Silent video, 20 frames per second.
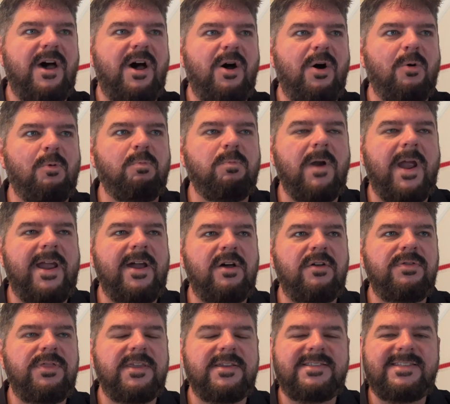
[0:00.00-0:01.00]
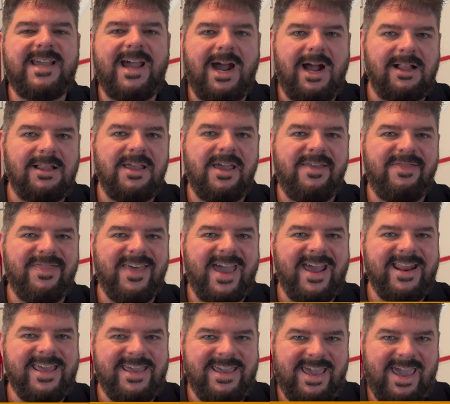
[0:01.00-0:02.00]
around the talent
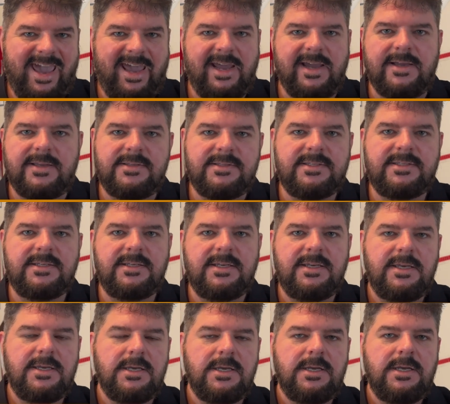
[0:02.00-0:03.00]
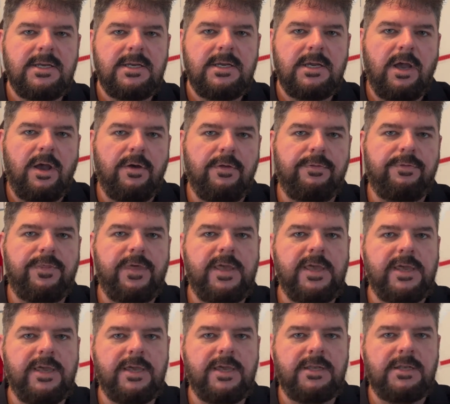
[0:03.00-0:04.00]
that he has,
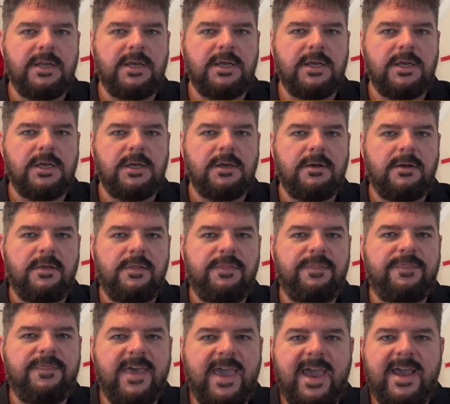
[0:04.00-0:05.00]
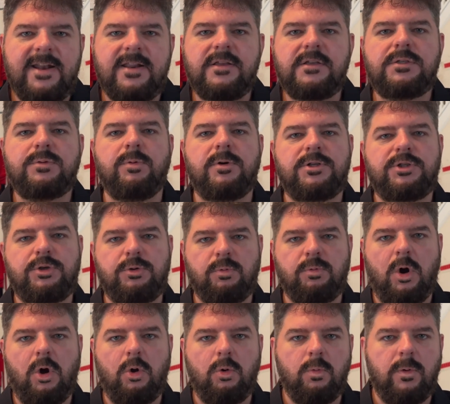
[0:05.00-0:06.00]
then that is what you
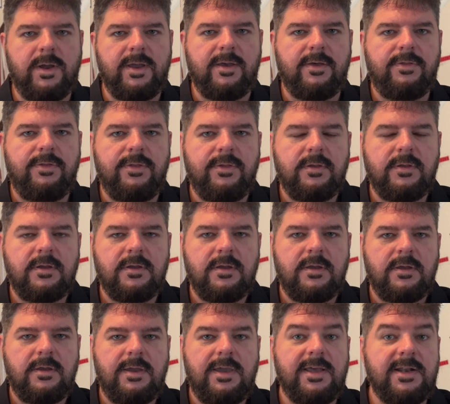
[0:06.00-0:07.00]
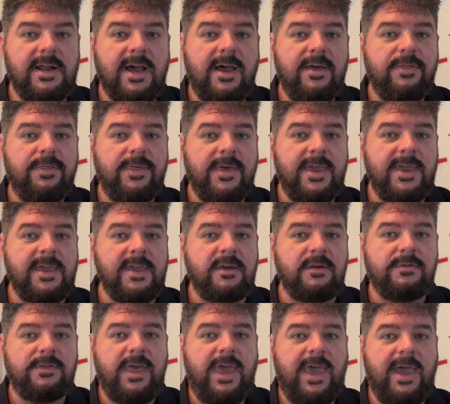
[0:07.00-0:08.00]
roll with. And I
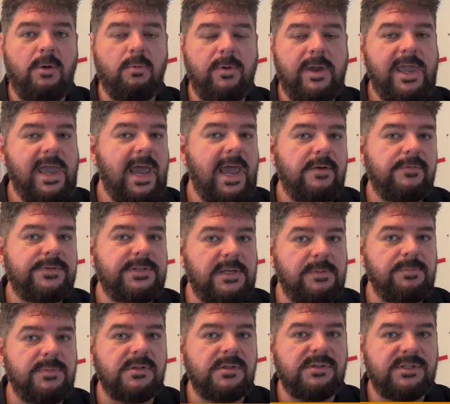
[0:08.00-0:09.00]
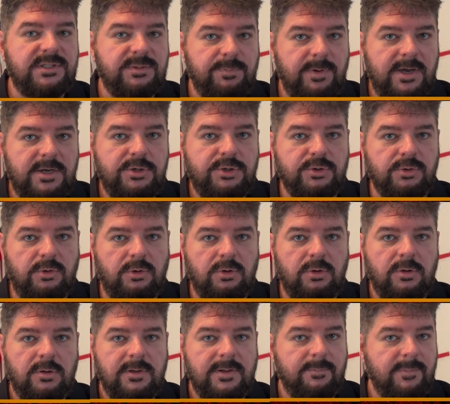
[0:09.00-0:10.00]
think that we have something
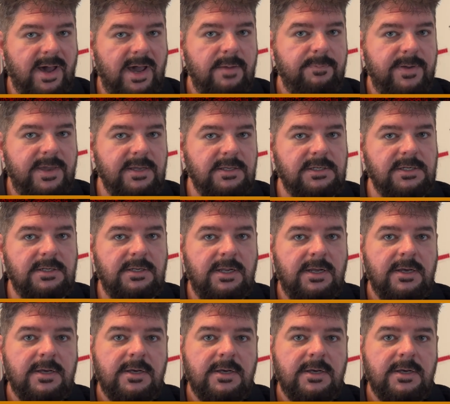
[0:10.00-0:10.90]
special, in my opinion.